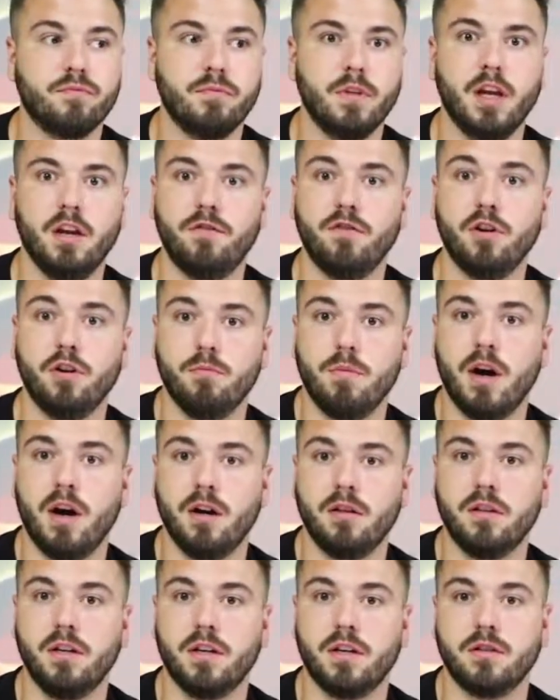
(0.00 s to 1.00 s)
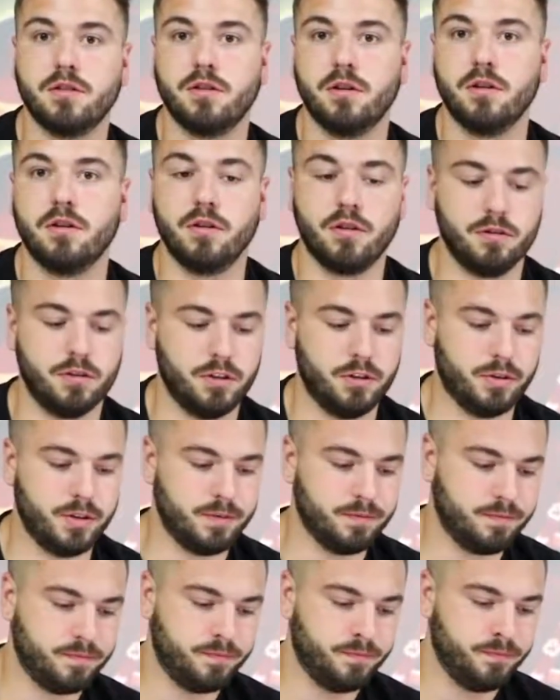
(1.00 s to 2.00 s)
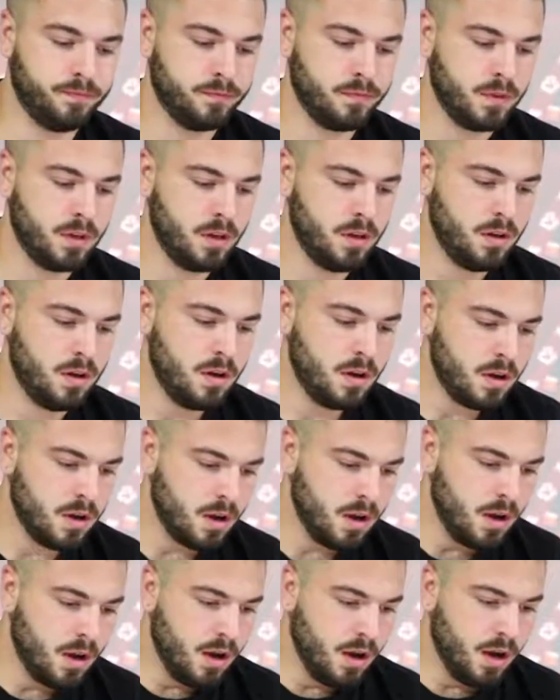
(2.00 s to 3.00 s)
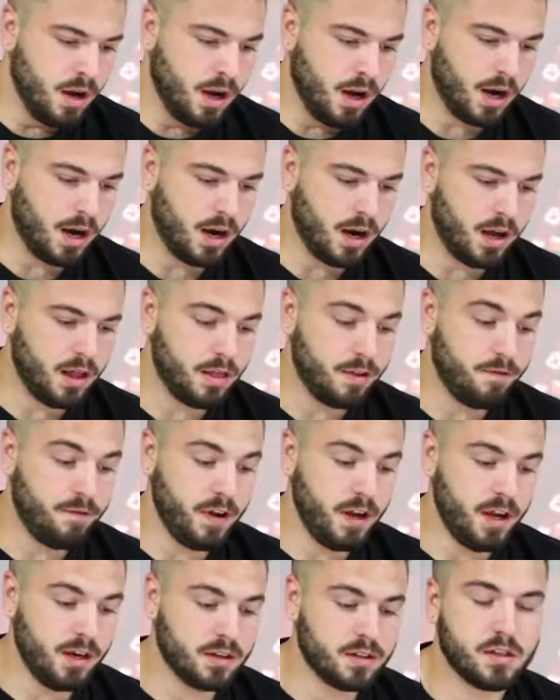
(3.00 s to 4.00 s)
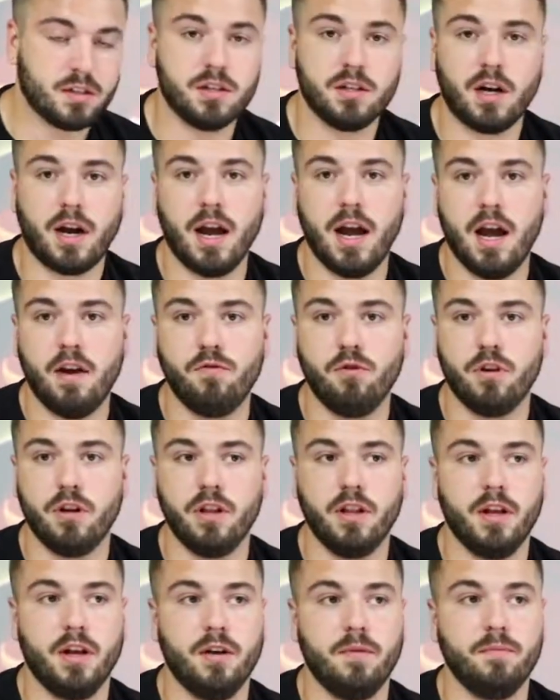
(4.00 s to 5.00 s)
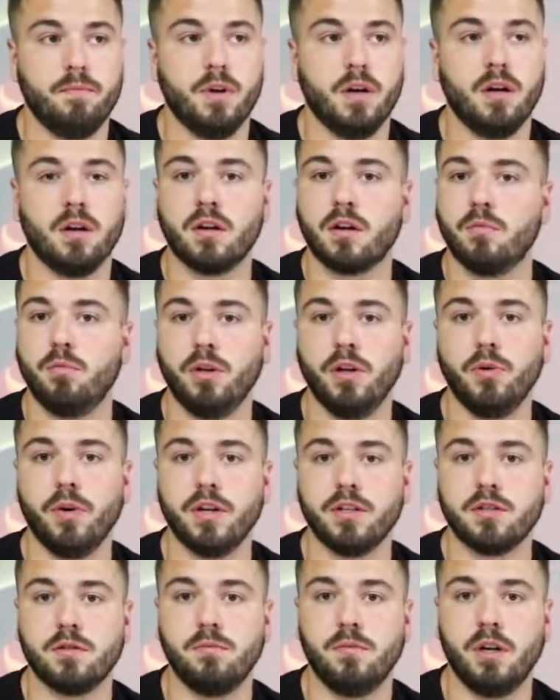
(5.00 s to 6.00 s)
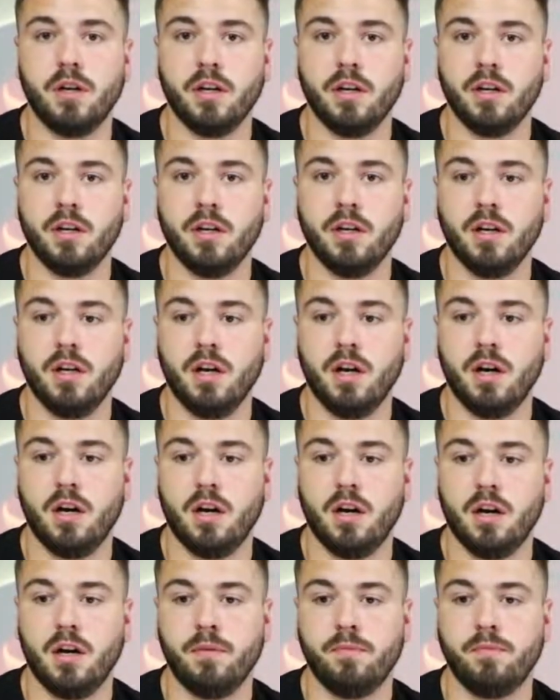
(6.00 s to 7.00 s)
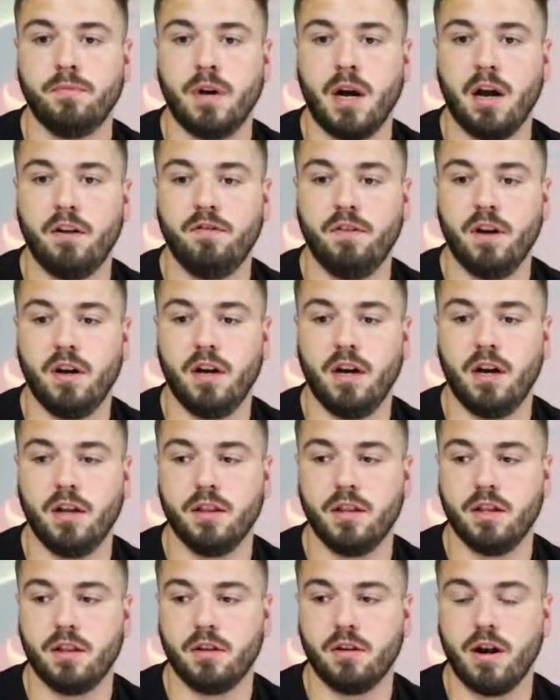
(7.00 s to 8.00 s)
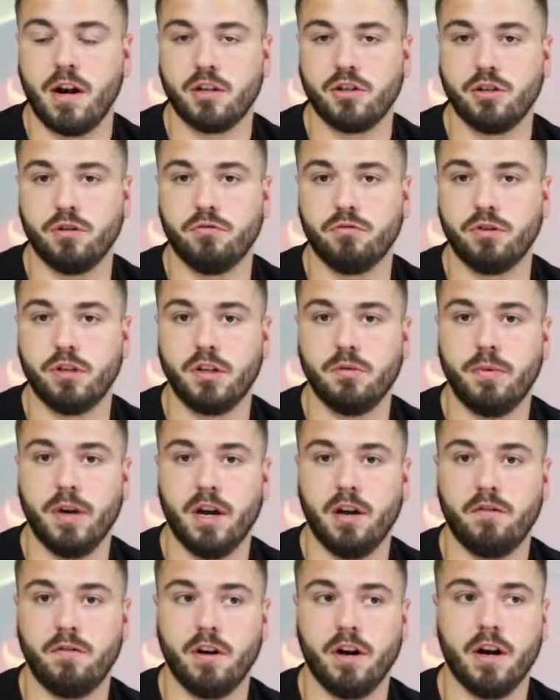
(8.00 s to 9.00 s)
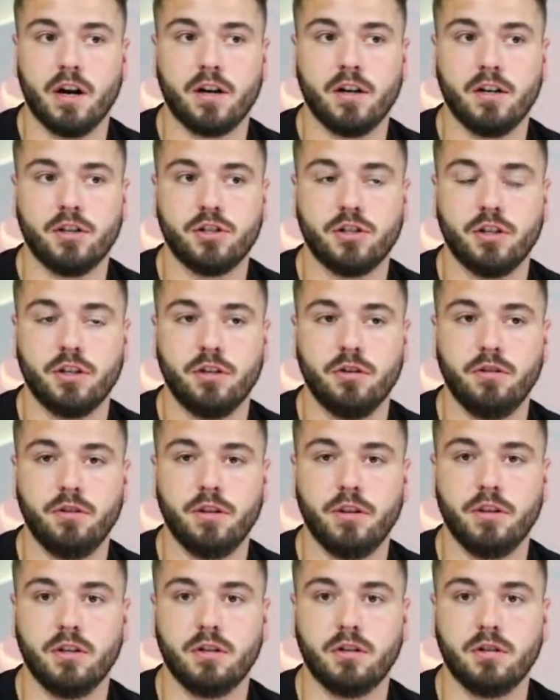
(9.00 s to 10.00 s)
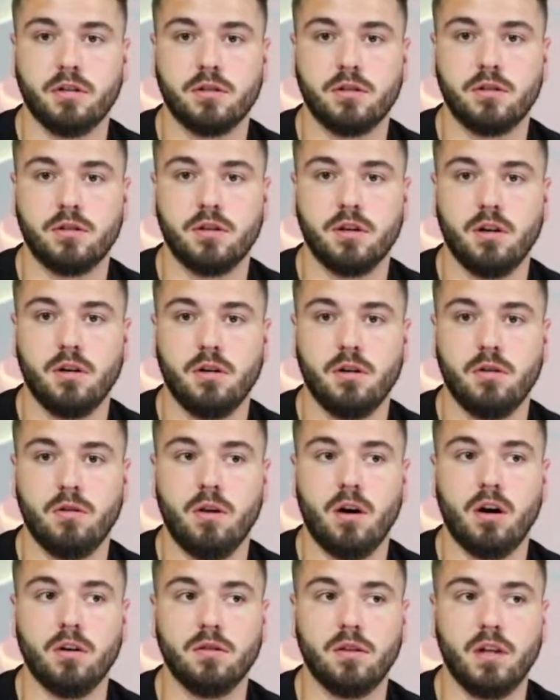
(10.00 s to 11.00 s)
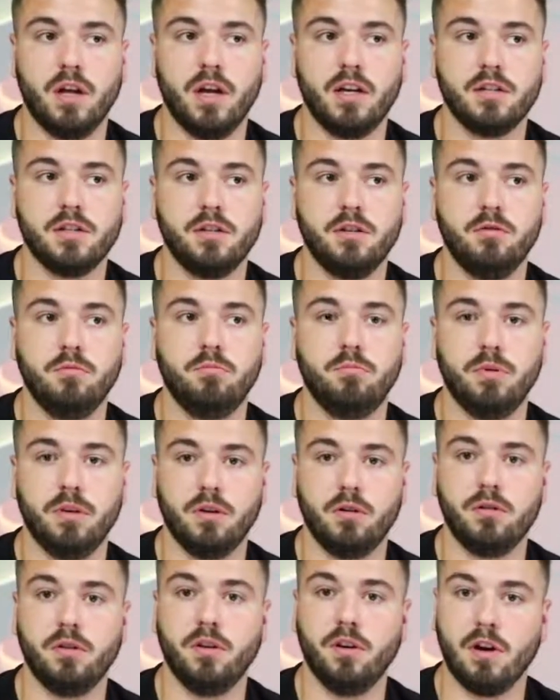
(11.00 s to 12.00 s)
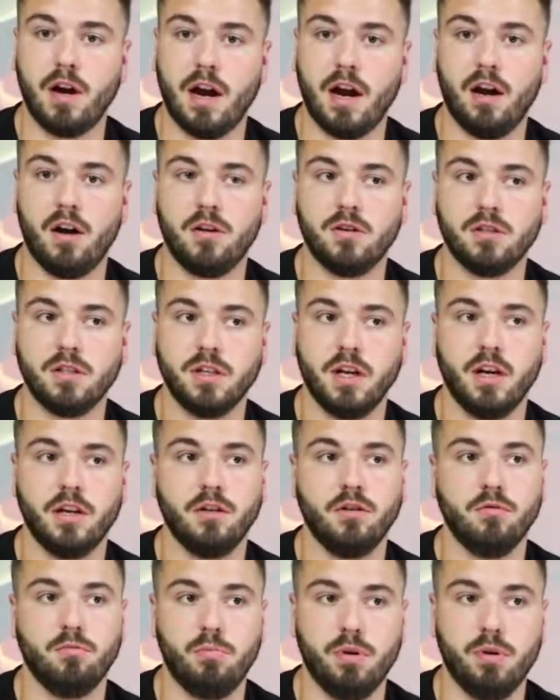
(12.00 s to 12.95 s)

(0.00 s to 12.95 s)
if you're mildly concerned, don't do it. The vents, I have one of them, complete waste of money. I found out that they're actually really bad for your air conditioning unit. So unless you build your house and you